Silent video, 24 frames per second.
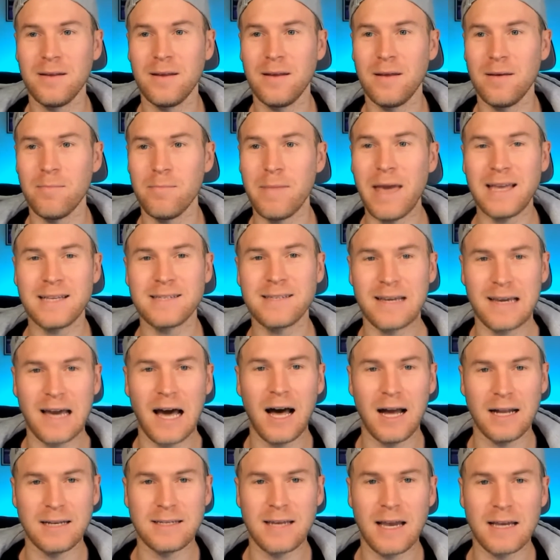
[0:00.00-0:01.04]
makes a
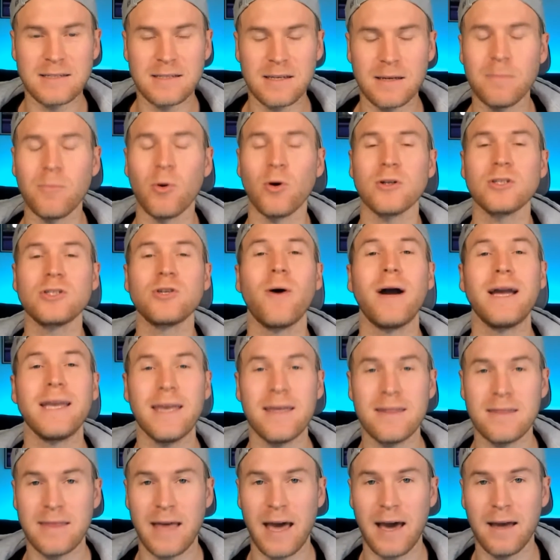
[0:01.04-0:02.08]
contest anymore. So I
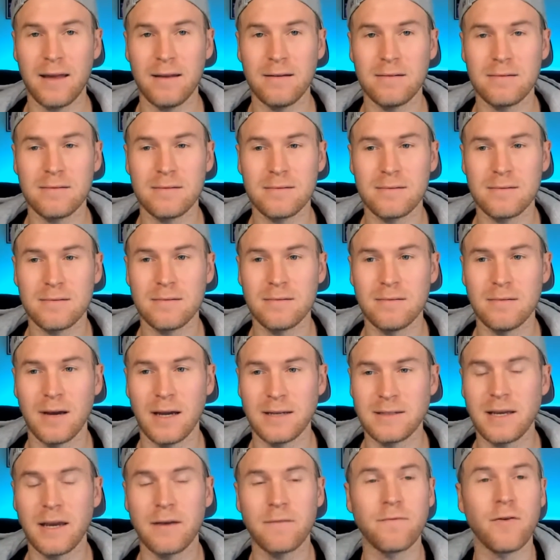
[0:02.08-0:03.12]
get that. I
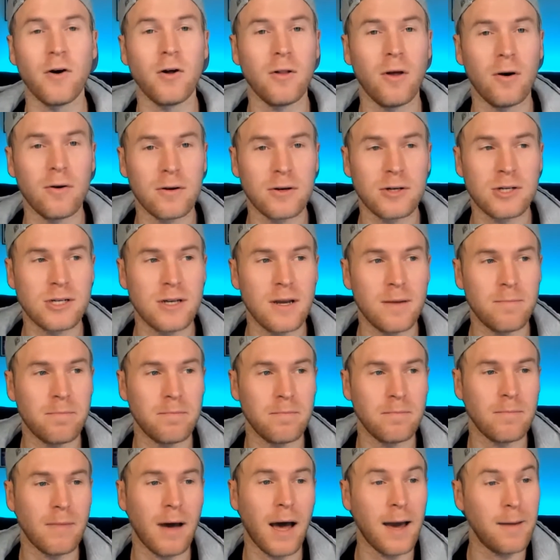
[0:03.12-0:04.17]
take full ownership.
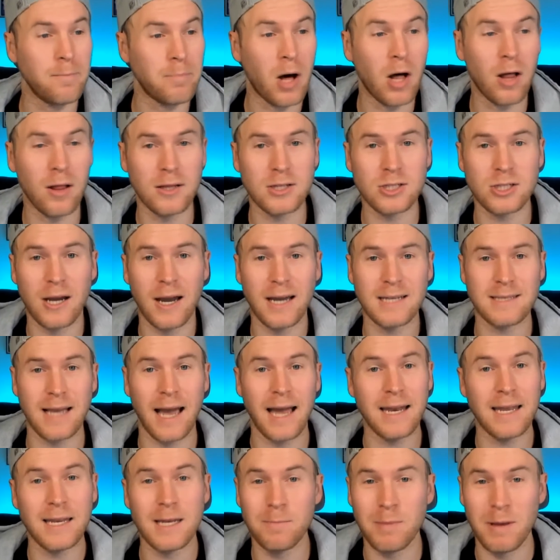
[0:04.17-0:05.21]
I apologize. I
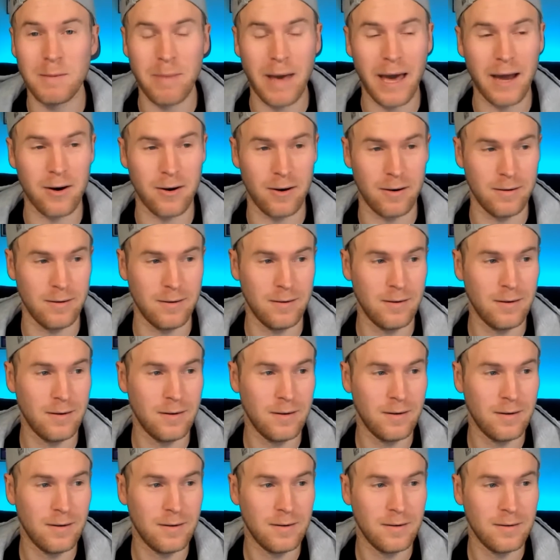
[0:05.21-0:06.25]
need to be better.
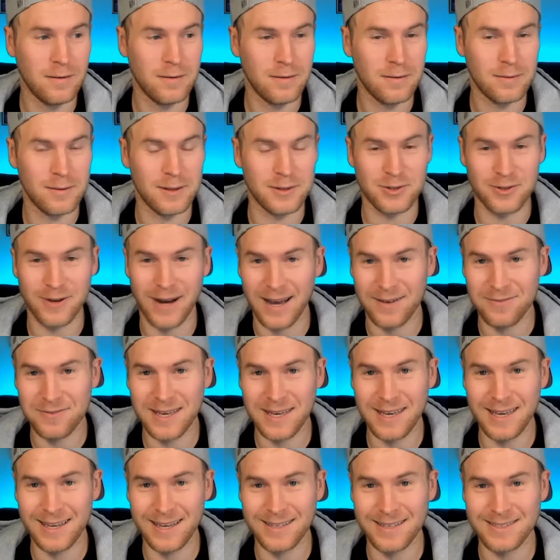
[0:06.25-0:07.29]
The
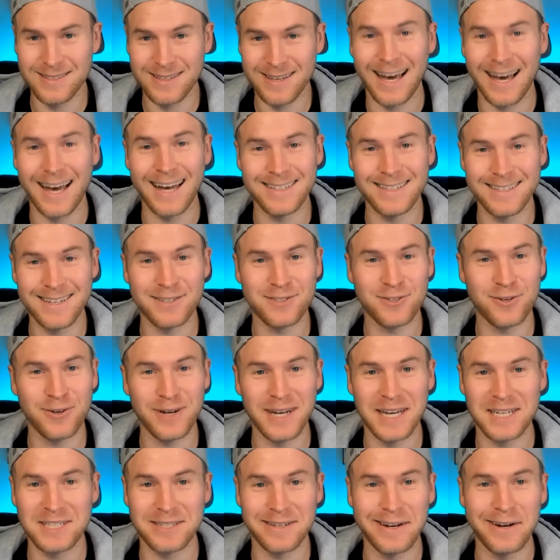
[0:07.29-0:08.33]
Draftkings contest
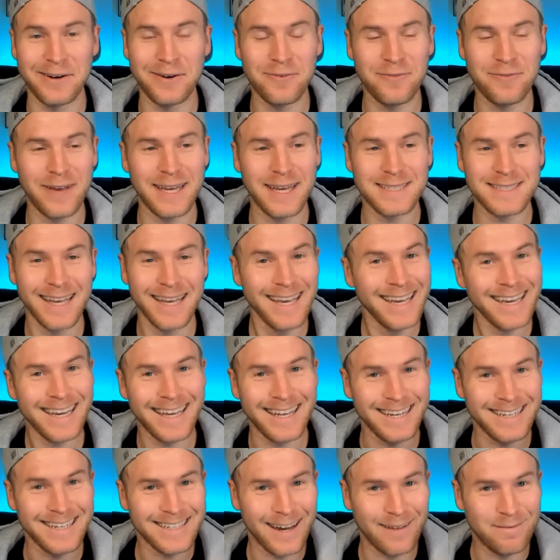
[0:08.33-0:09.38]
creation interface,
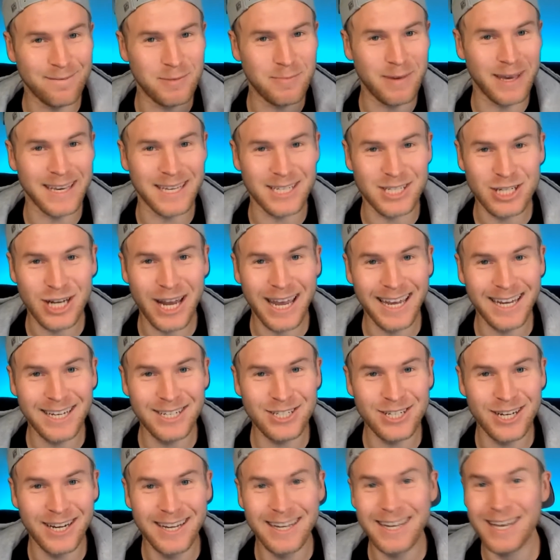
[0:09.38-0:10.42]
anytime you make a
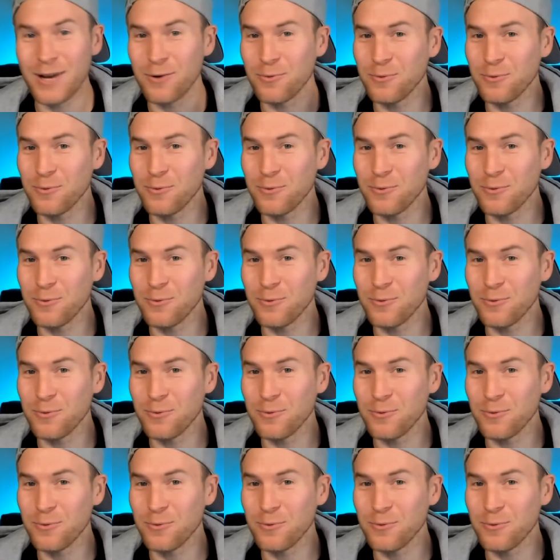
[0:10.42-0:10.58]
change, it